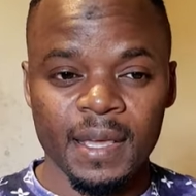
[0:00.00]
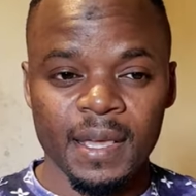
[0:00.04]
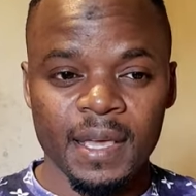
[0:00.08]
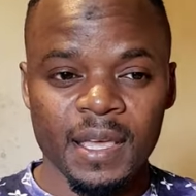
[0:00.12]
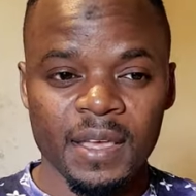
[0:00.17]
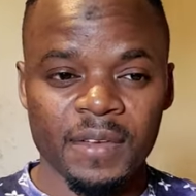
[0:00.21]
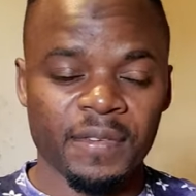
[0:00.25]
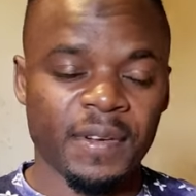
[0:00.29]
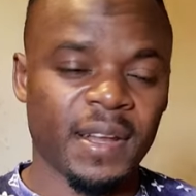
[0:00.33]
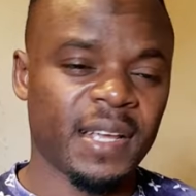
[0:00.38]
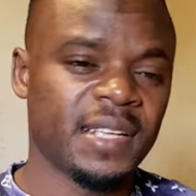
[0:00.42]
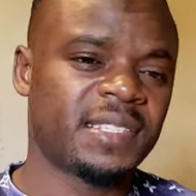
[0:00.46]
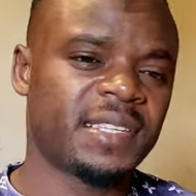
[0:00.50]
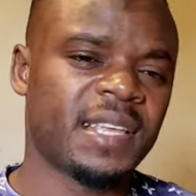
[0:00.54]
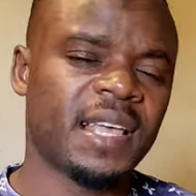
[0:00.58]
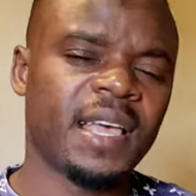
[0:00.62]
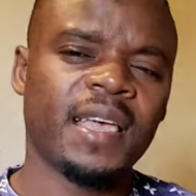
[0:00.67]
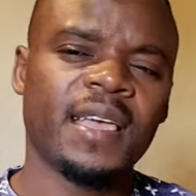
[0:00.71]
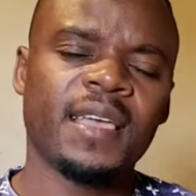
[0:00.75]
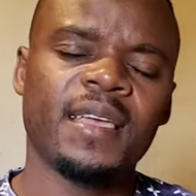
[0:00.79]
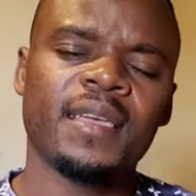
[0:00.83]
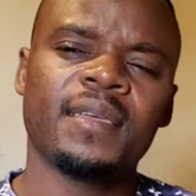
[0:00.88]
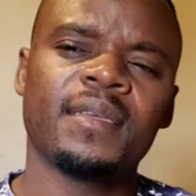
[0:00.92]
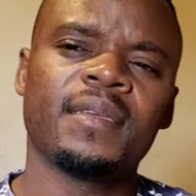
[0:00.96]
If let's
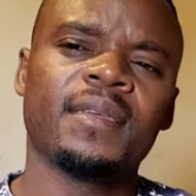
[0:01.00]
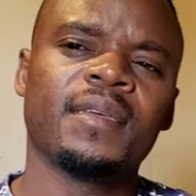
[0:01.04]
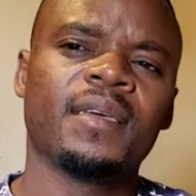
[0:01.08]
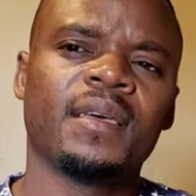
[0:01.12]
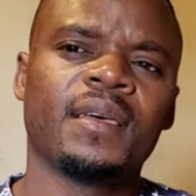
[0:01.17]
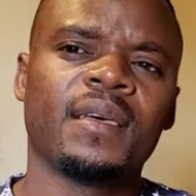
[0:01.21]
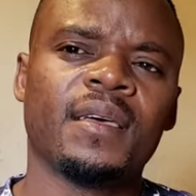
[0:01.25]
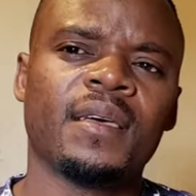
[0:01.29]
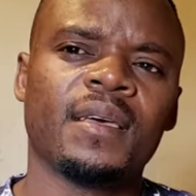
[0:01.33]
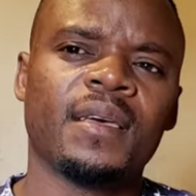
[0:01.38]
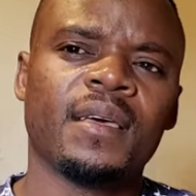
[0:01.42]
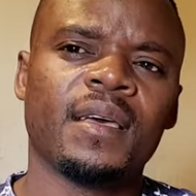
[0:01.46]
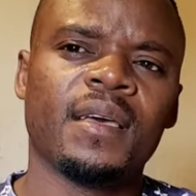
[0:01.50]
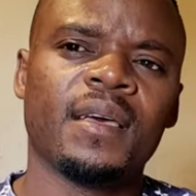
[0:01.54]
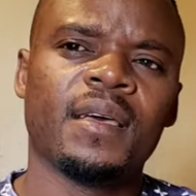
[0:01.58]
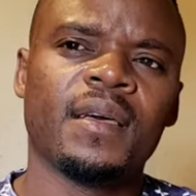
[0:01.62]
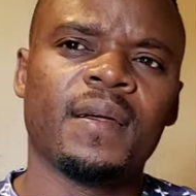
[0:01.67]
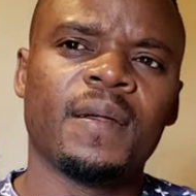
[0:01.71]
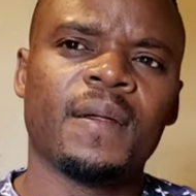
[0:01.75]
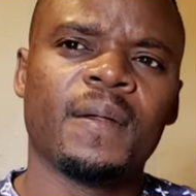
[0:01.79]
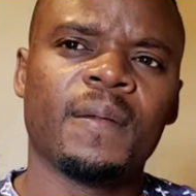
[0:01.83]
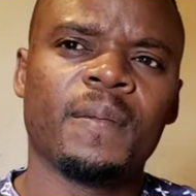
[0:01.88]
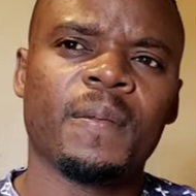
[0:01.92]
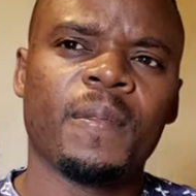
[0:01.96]
say
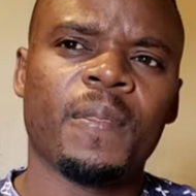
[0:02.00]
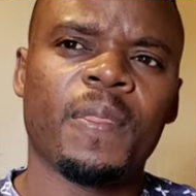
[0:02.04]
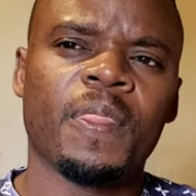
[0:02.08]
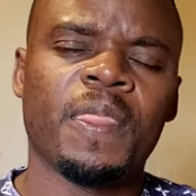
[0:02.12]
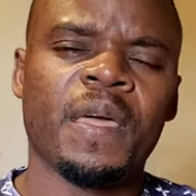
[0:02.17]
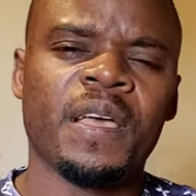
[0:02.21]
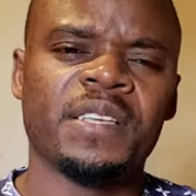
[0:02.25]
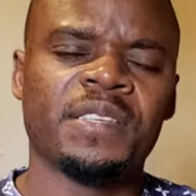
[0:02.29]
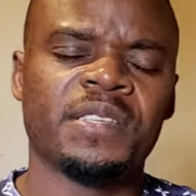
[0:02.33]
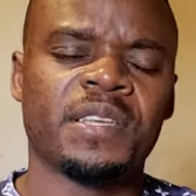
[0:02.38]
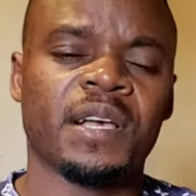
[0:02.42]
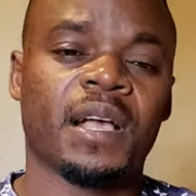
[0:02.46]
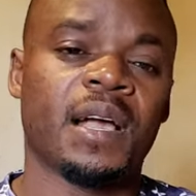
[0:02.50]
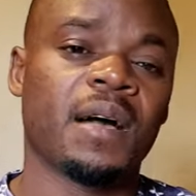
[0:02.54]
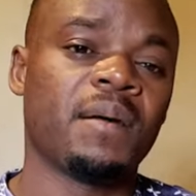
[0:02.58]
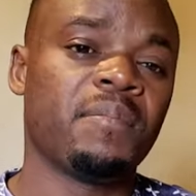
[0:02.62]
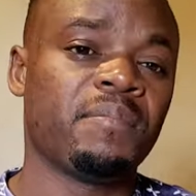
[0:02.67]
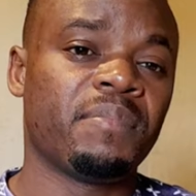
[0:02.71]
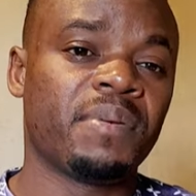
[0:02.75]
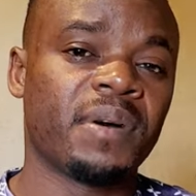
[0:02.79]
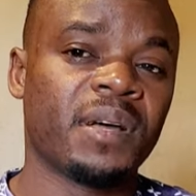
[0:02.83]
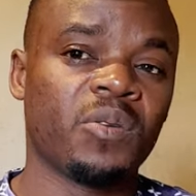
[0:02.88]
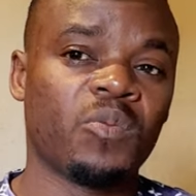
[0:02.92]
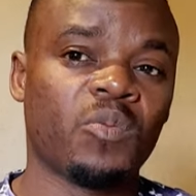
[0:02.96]
there is a
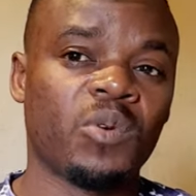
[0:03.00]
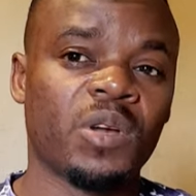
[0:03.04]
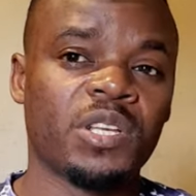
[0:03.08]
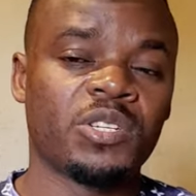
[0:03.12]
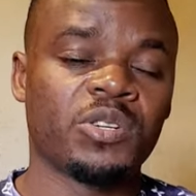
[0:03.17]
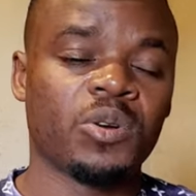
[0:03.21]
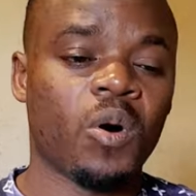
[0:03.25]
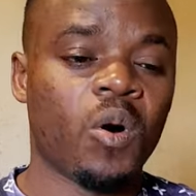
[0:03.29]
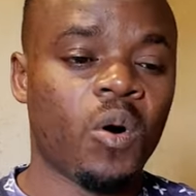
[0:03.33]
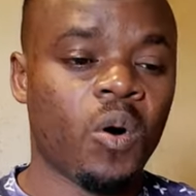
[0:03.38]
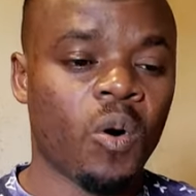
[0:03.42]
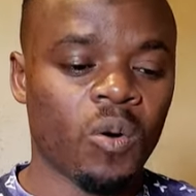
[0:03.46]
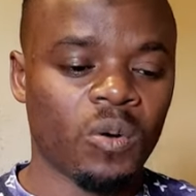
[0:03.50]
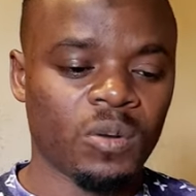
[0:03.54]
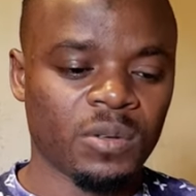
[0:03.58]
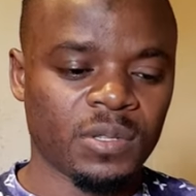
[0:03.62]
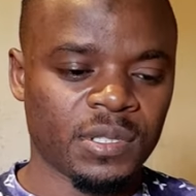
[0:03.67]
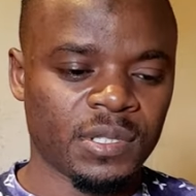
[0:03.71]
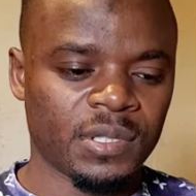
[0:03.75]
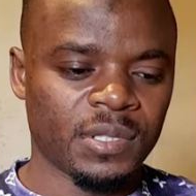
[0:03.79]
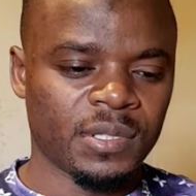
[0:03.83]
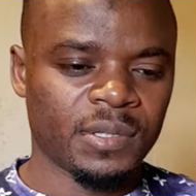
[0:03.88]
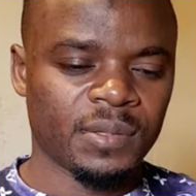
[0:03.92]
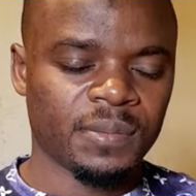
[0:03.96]
company which
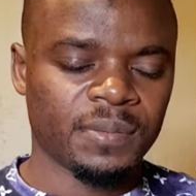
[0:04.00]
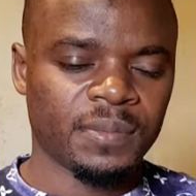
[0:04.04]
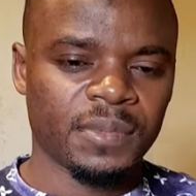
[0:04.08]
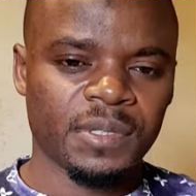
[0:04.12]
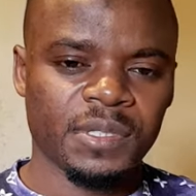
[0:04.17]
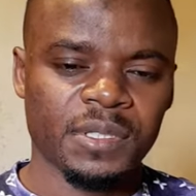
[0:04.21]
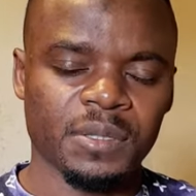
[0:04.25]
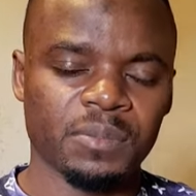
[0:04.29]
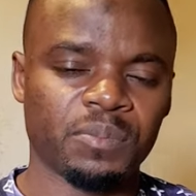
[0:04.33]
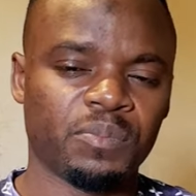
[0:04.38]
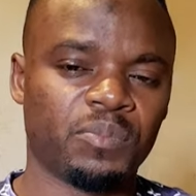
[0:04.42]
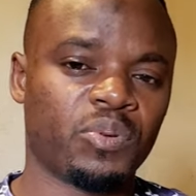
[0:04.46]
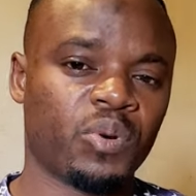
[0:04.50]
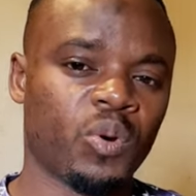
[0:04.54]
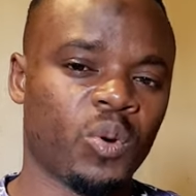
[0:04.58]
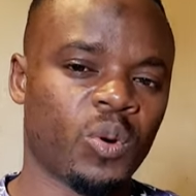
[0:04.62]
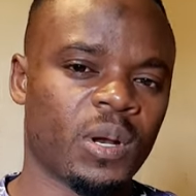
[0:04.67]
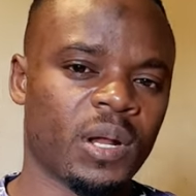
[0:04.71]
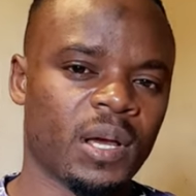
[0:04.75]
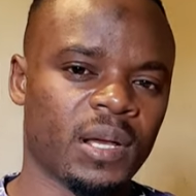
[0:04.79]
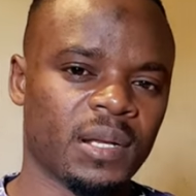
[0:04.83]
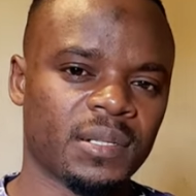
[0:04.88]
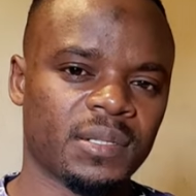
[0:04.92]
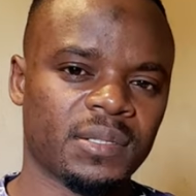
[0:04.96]
owns some
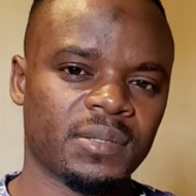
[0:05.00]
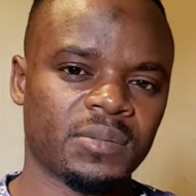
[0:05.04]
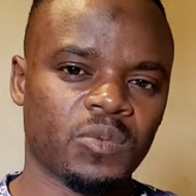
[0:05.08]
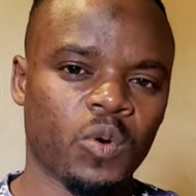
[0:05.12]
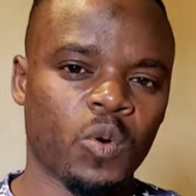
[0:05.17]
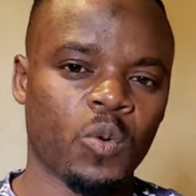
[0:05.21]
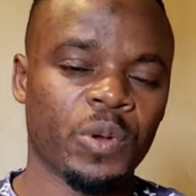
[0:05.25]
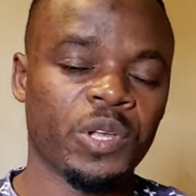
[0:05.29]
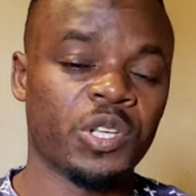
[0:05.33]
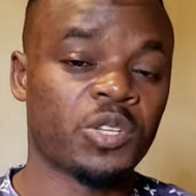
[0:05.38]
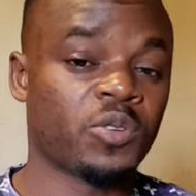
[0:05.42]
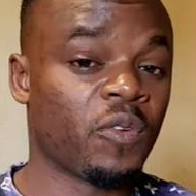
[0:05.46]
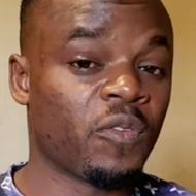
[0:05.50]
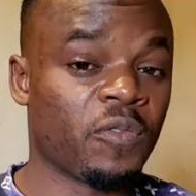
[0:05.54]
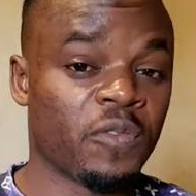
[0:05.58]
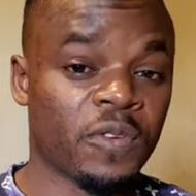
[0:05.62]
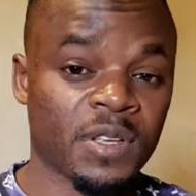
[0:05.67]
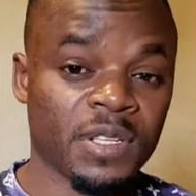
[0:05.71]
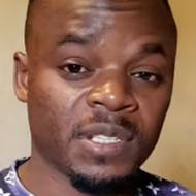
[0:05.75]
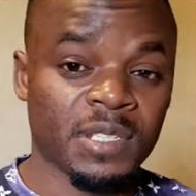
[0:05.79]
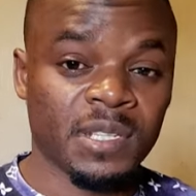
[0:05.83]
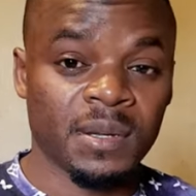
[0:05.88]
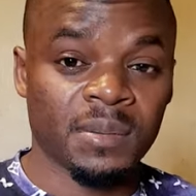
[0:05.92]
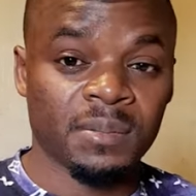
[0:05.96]
products or which
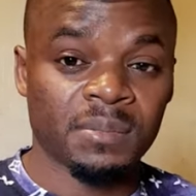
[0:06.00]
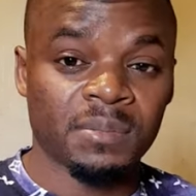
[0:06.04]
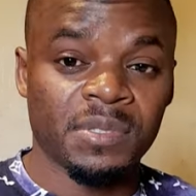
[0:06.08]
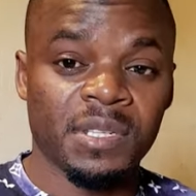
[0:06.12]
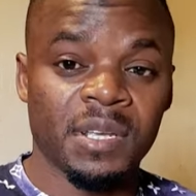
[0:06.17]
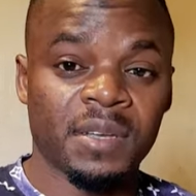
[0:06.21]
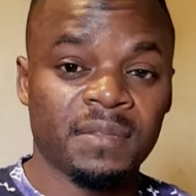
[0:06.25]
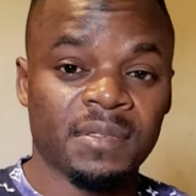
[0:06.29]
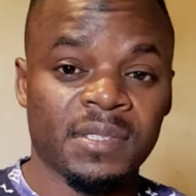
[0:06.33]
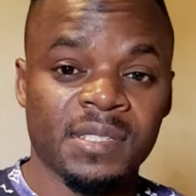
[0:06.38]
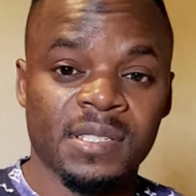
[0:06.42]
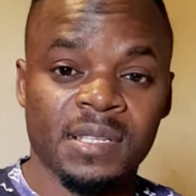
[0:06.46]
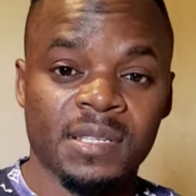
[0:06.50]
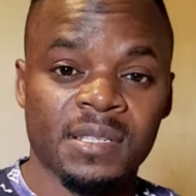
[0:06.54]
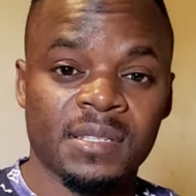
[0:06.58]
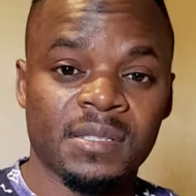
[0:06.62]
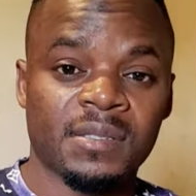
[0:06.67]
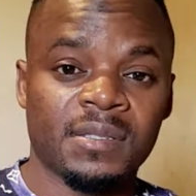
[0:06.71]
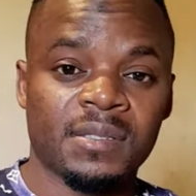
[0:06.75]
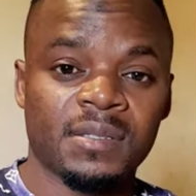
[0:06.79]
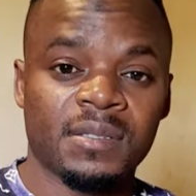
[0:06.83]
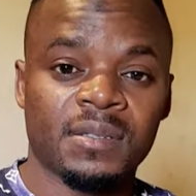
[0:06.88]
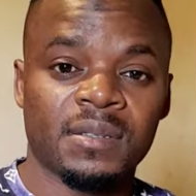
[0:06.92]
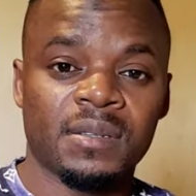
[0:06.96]
offers some
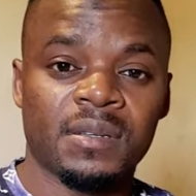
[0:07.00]
services